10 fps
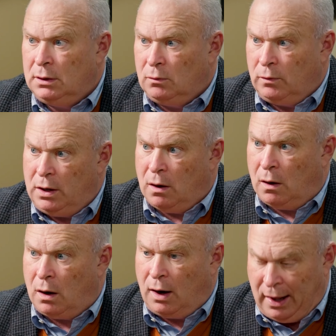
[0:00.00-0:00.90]
We
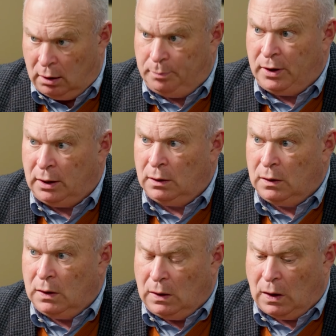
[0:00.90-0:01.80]
are helping,
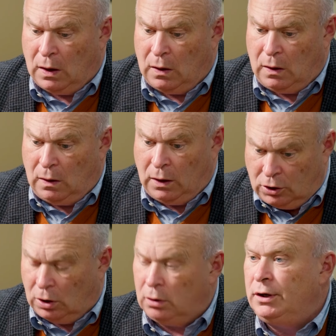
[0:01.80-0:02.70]
uh,
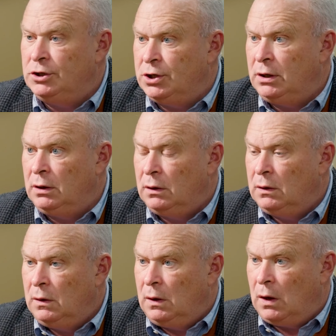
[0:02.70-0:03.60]
encouraging,
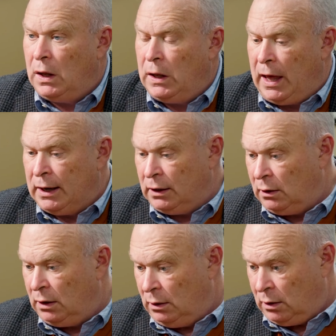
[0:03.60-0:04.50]
uh, and
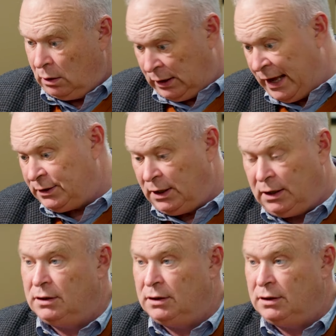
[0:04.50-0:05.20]
collecting and